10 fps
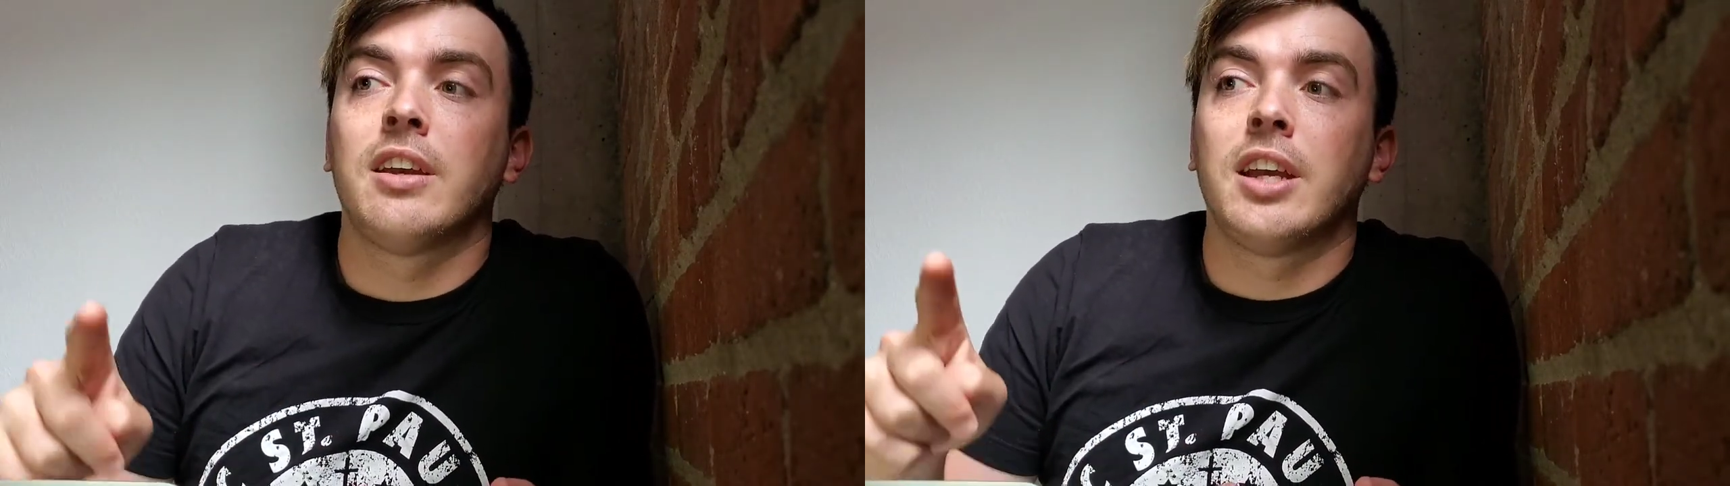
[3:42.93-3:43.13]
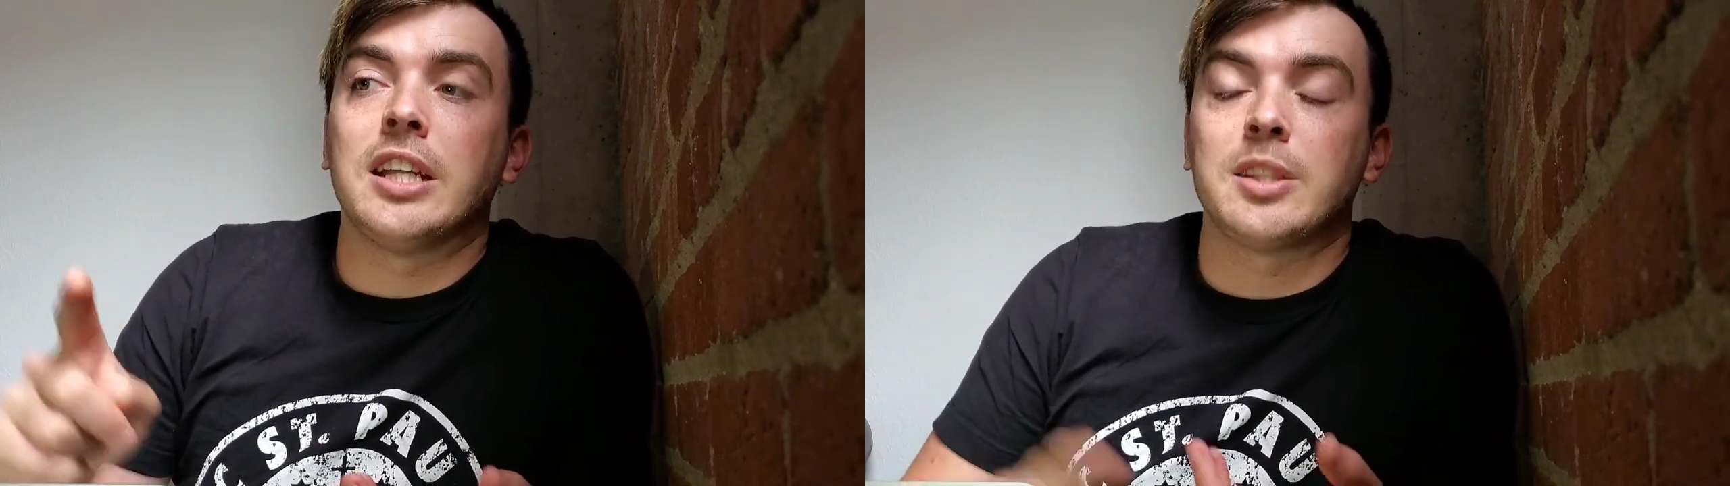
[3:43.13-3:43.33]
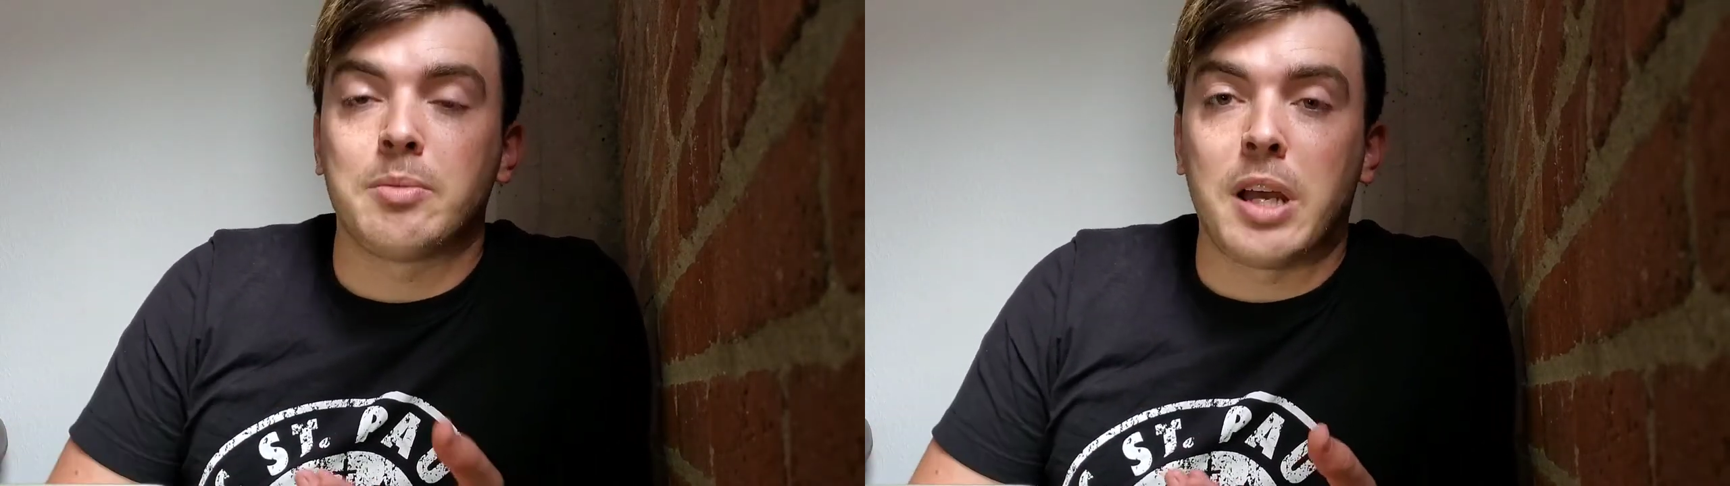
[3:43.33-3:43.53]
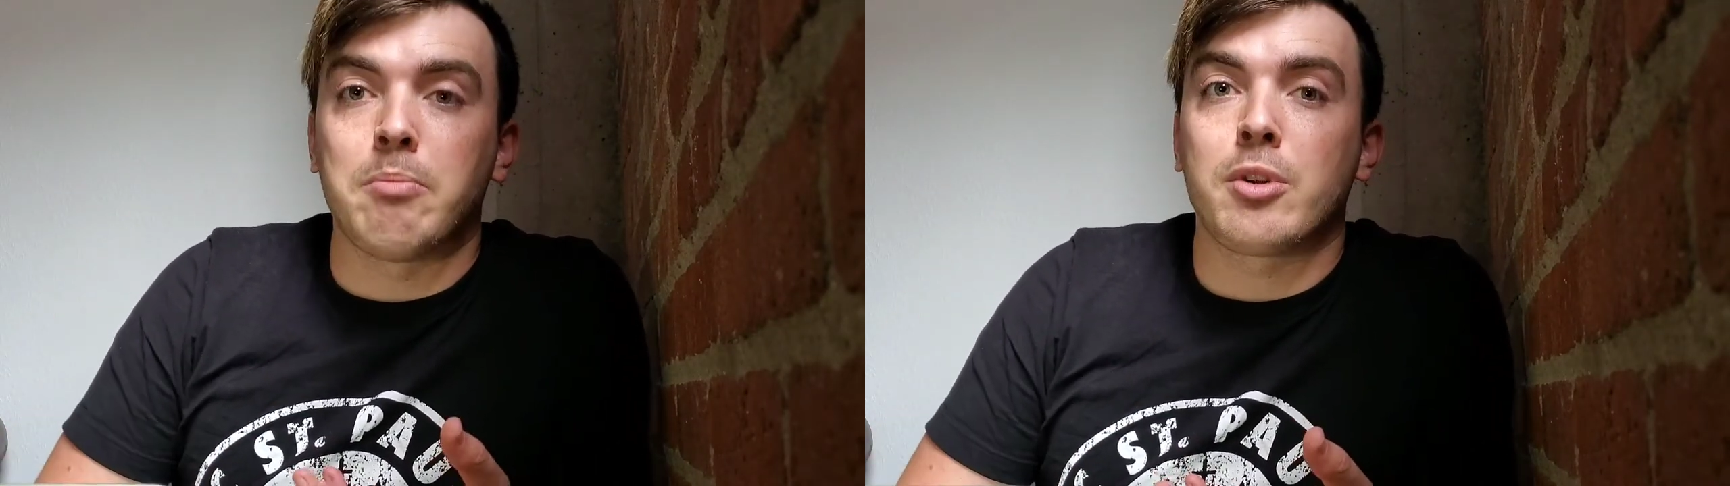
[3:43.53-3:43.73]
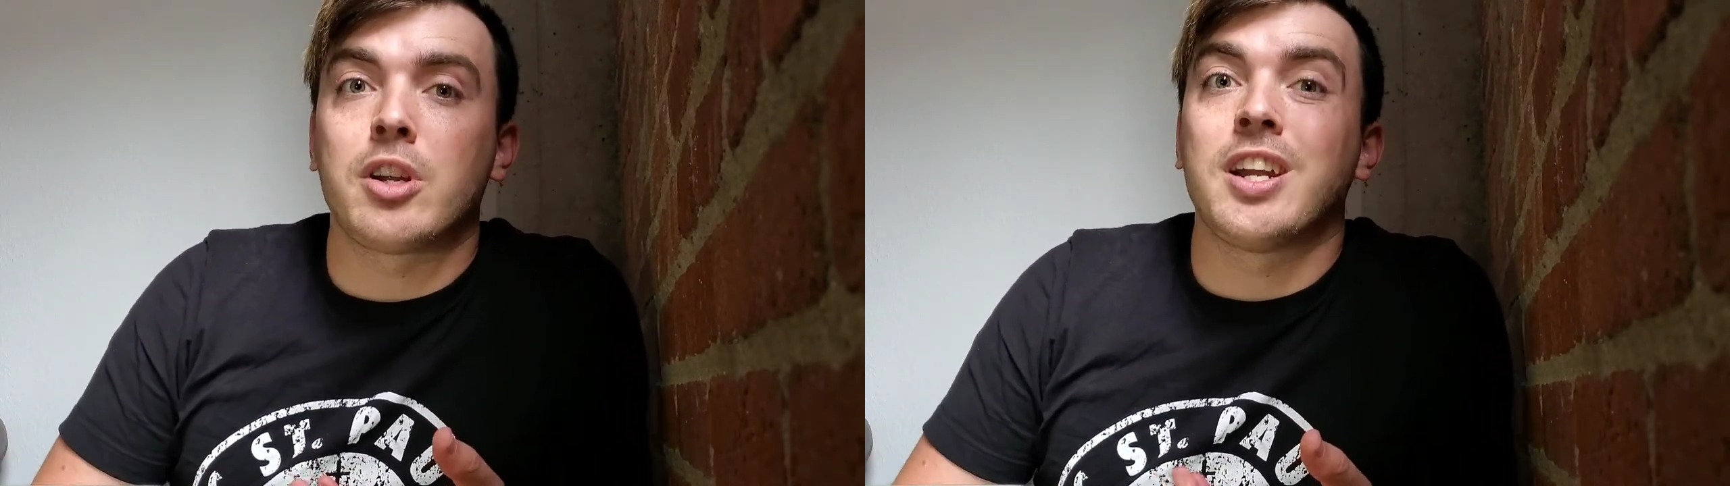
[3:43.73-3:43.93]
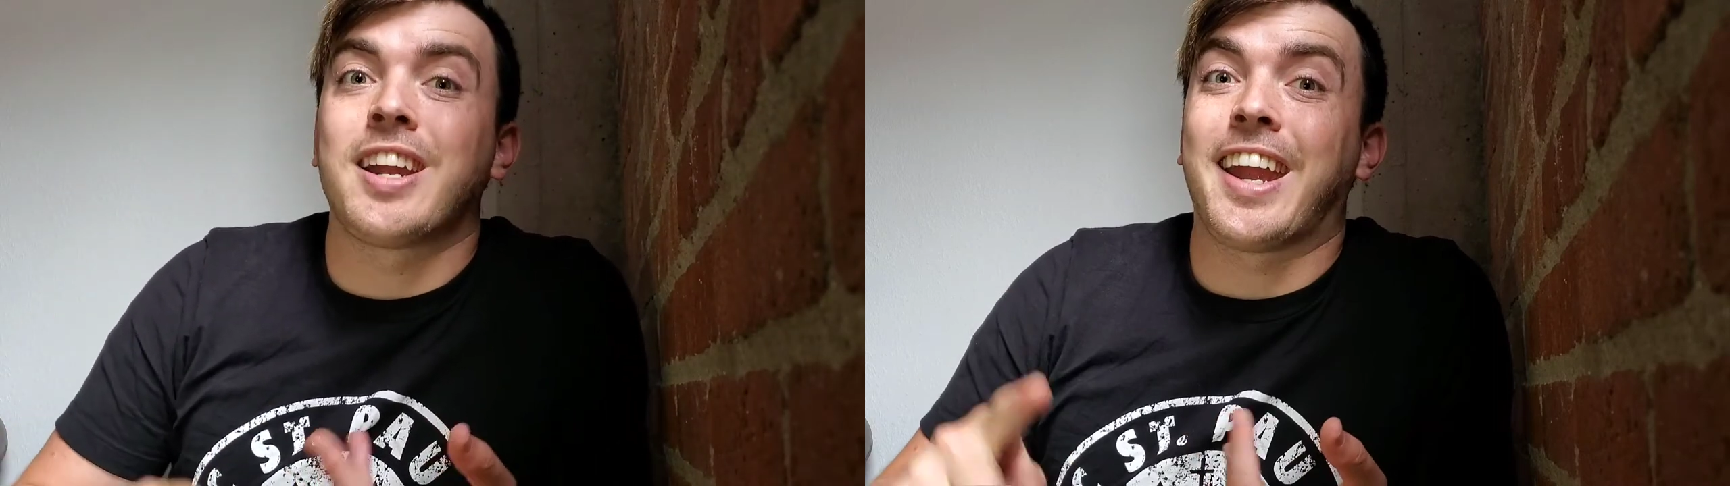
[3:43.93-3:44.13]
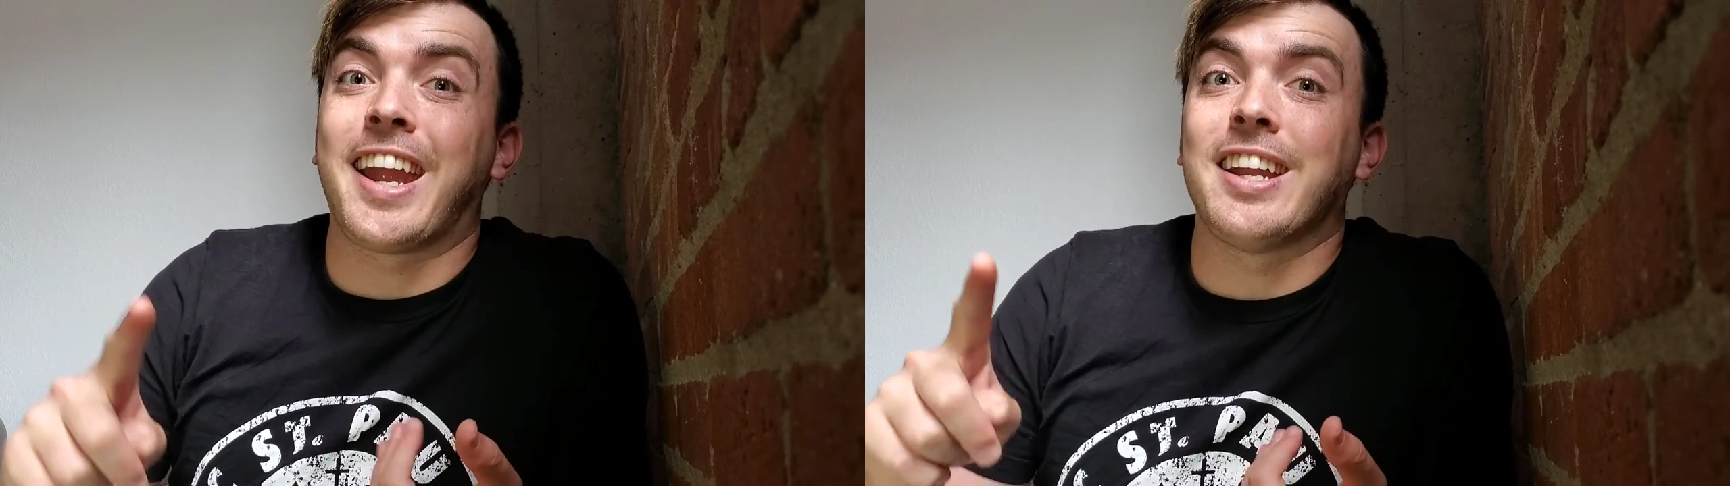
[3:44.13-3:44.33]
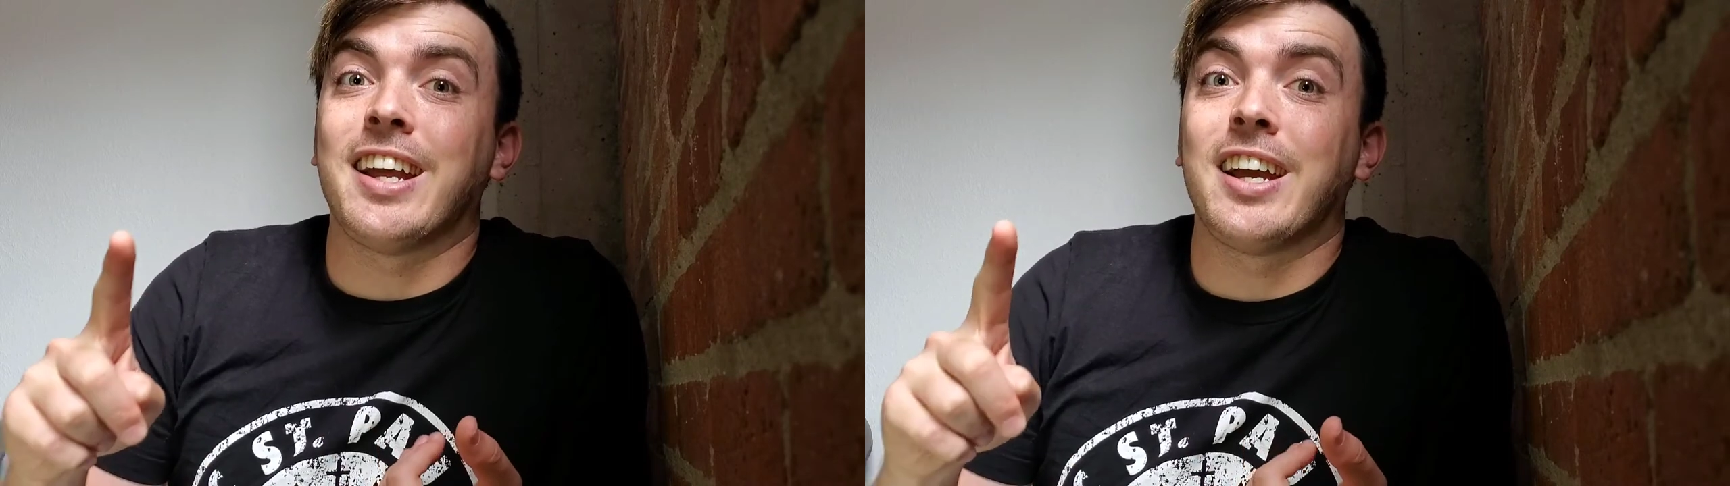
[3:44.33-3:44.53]
in September,
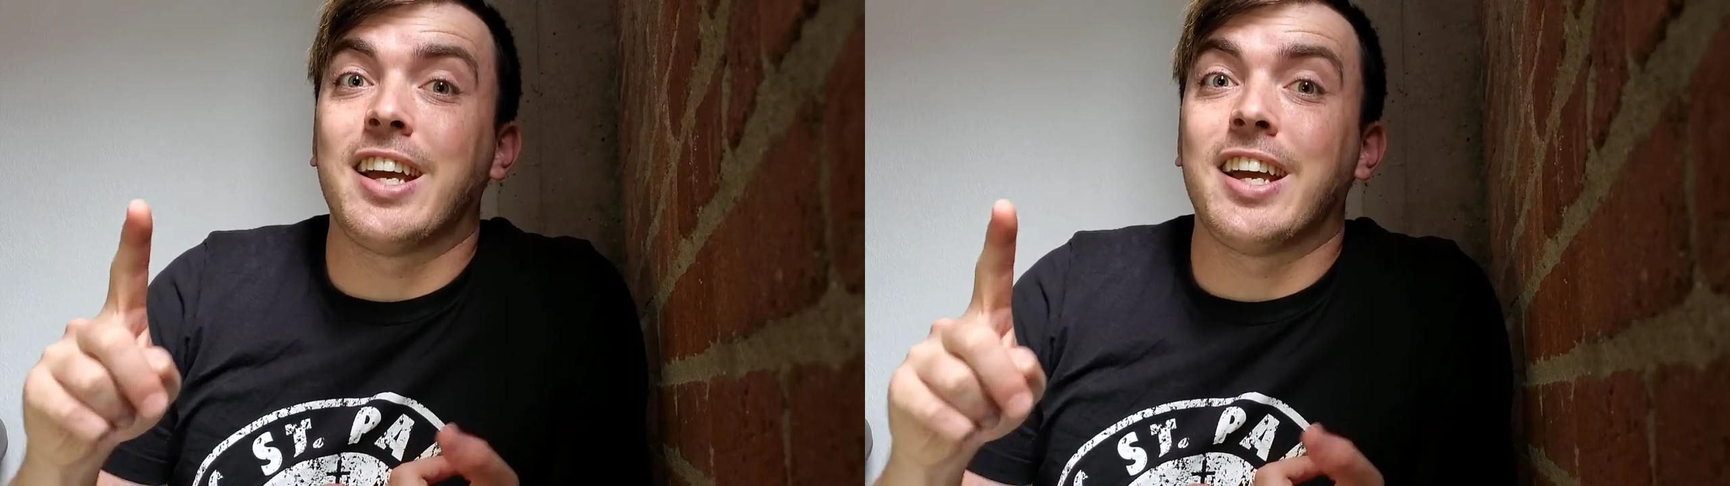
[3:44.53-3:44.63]
and